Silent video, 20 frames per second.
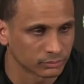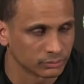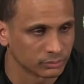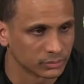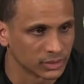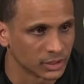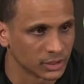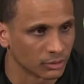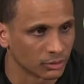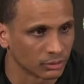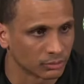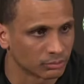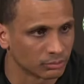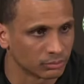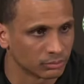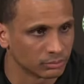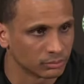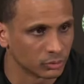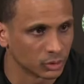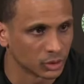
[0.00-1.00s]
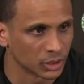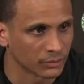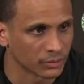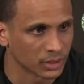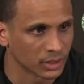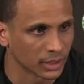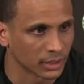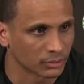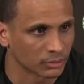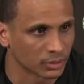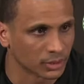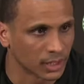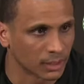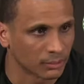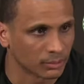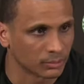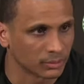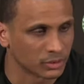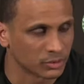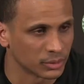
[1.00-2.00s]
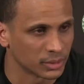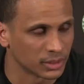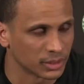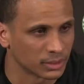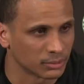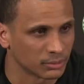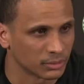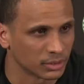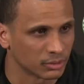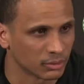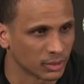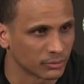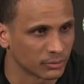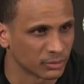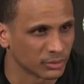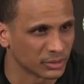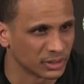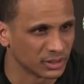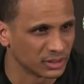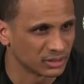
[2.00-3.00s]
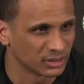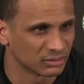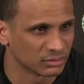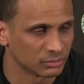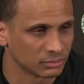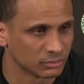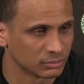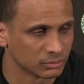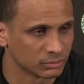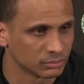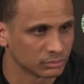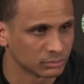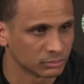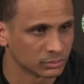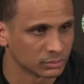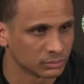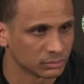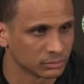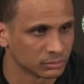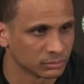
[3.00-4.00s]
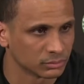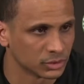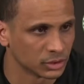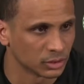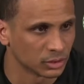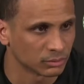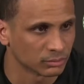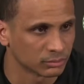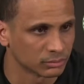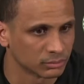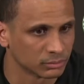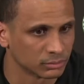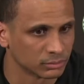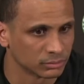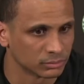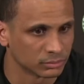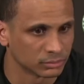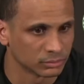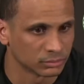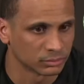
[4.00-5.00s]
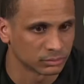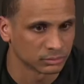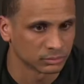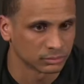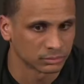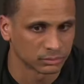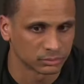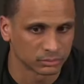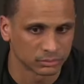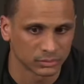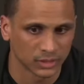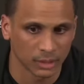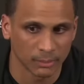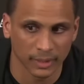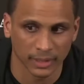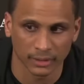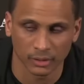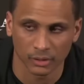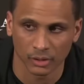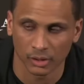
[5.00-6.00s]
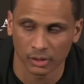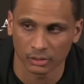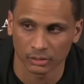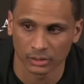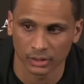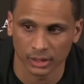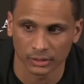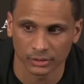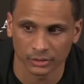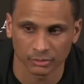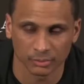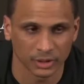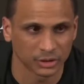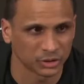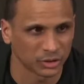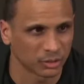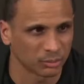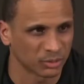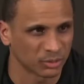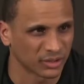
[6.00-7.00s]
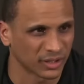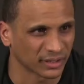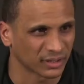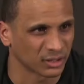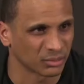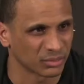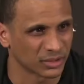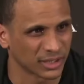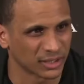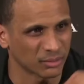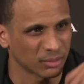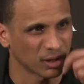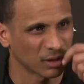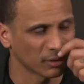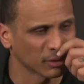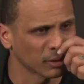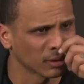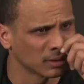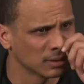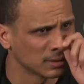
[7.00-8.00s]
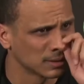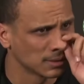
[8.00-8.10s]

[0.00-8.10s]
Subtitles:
You know, whatever the case, what happened between him and the referee, and, you know, they made the call, and I just made sure I protected him to get him out of there.